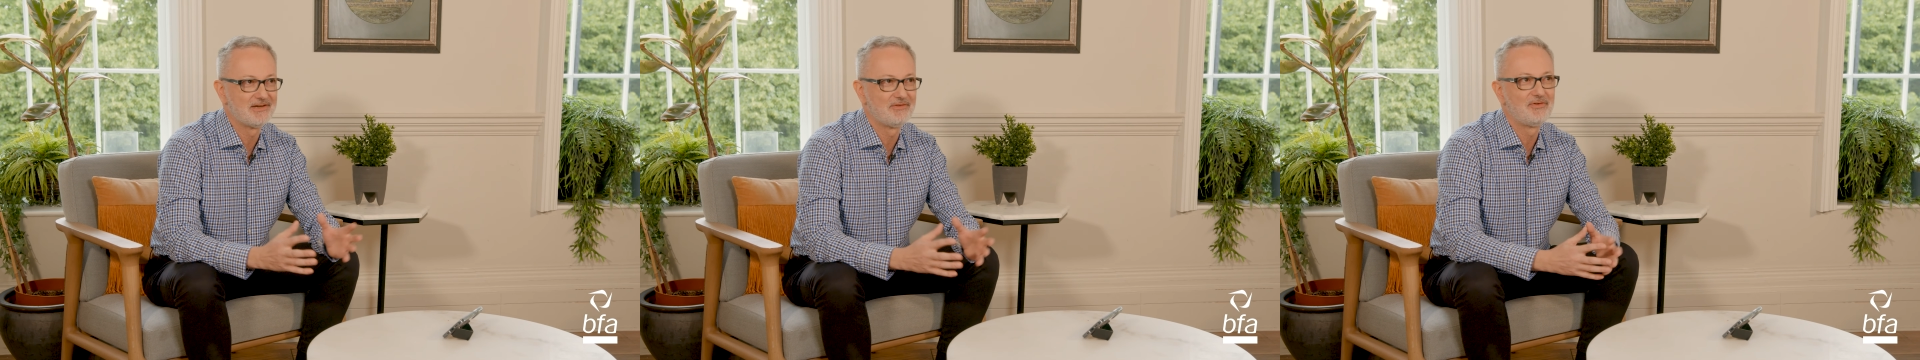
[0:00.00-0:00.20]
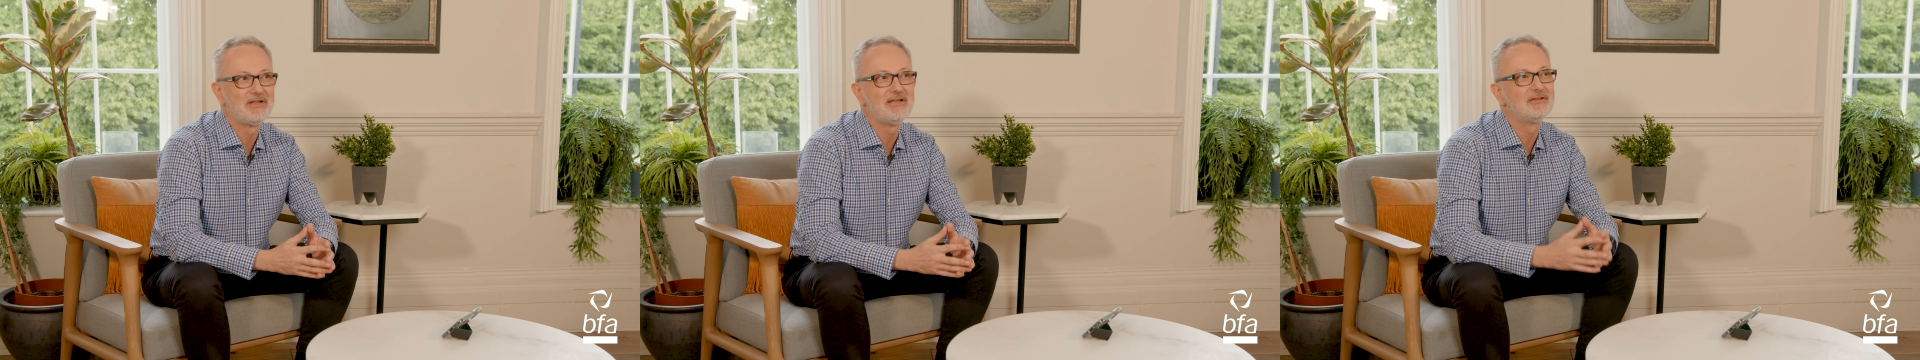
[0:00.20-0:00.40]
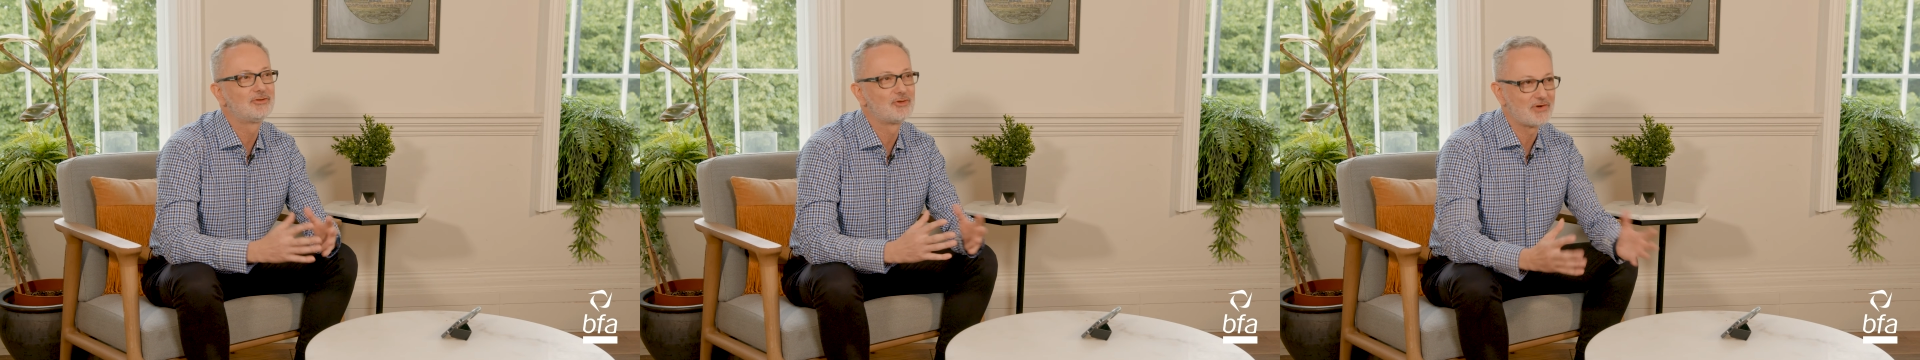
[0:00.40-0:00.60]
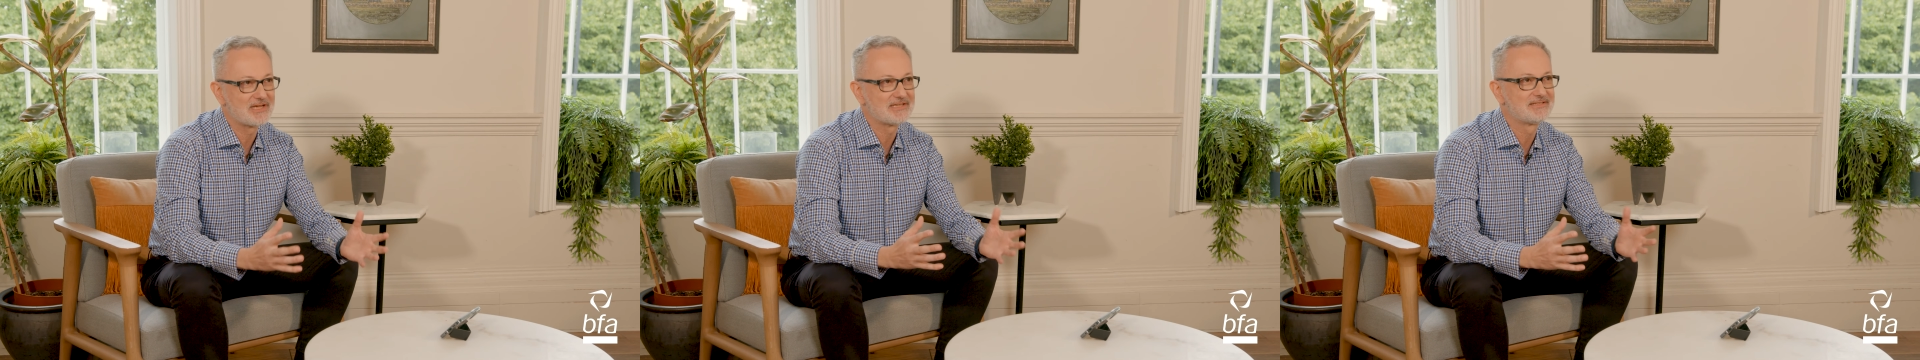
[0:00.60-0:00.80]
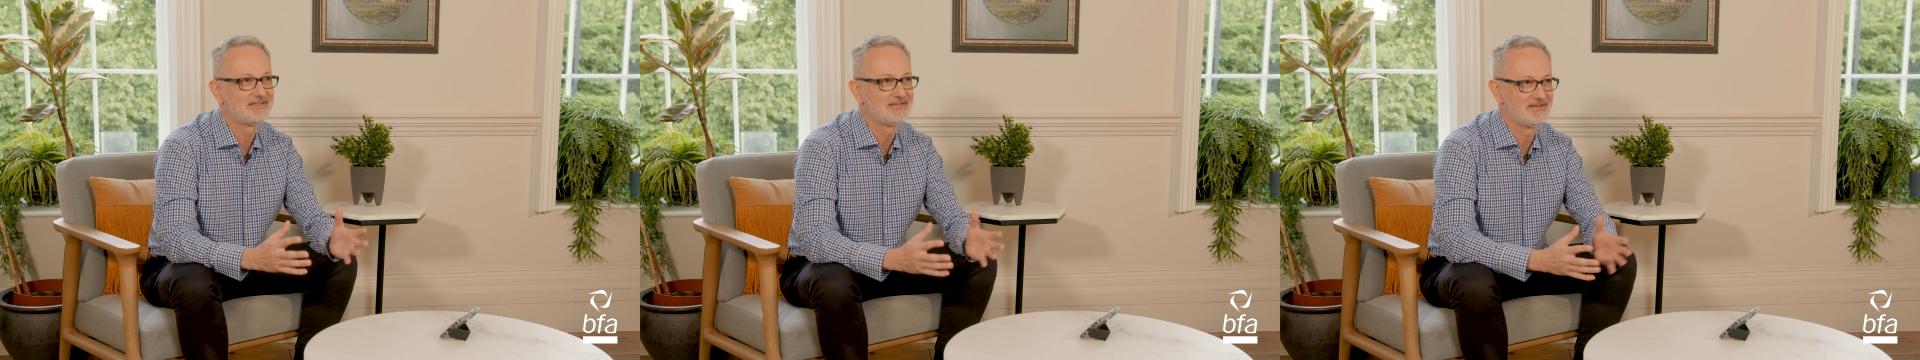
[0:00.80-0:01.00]
They're really
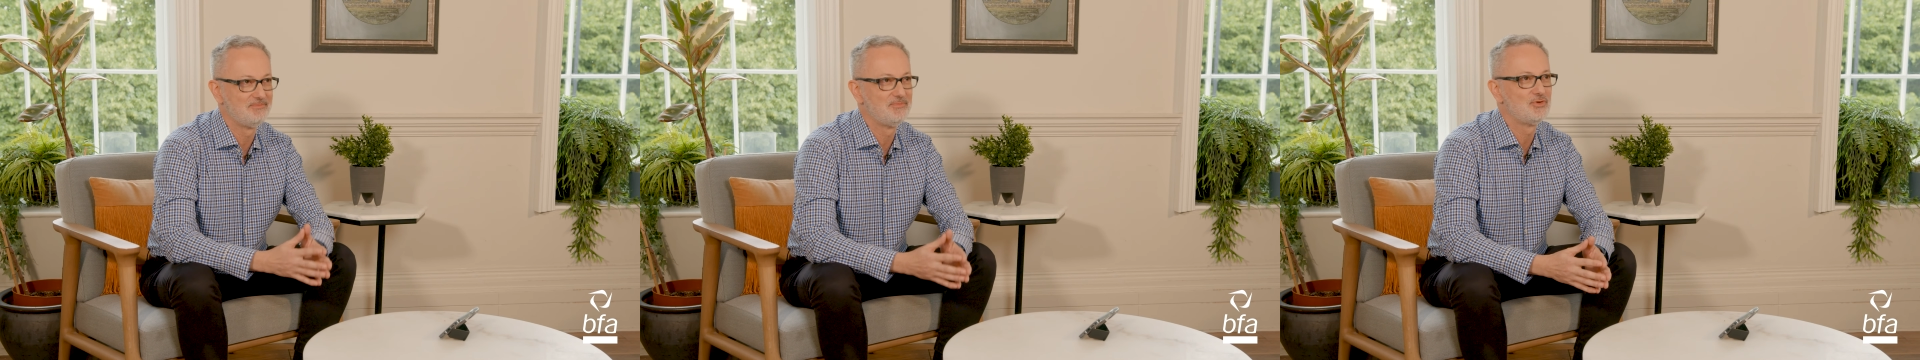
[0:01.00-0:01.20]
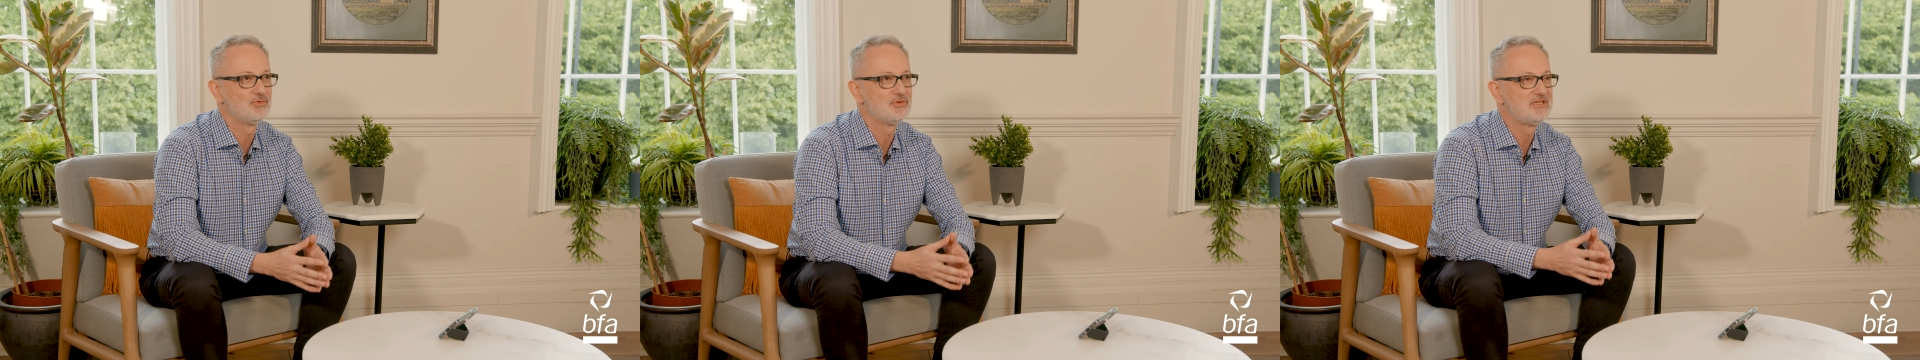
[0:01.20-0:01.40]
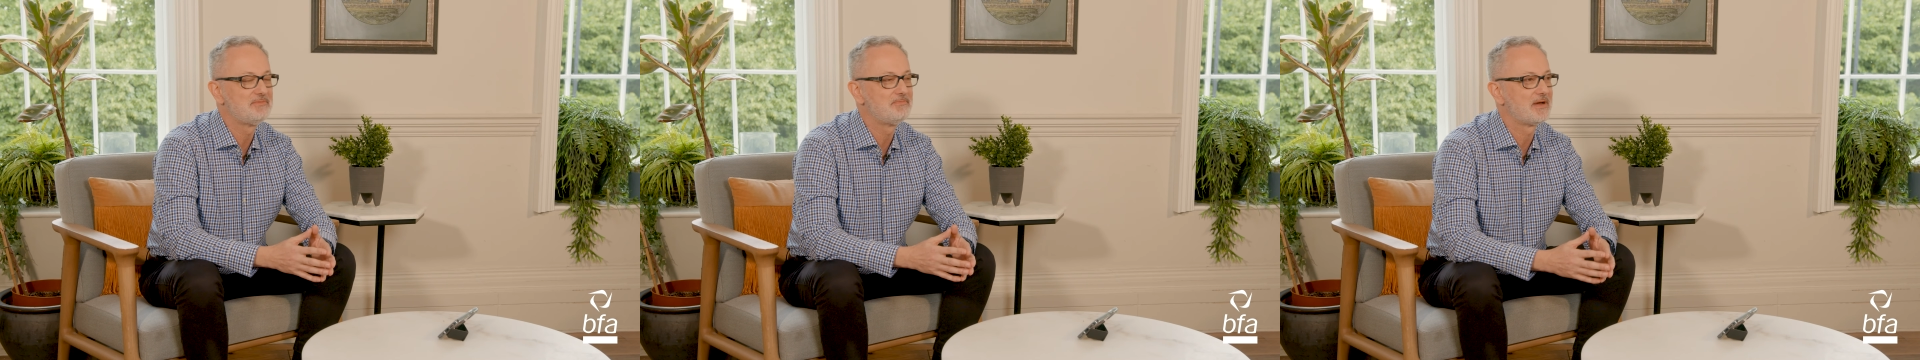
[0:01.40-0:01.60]
interested in beauty,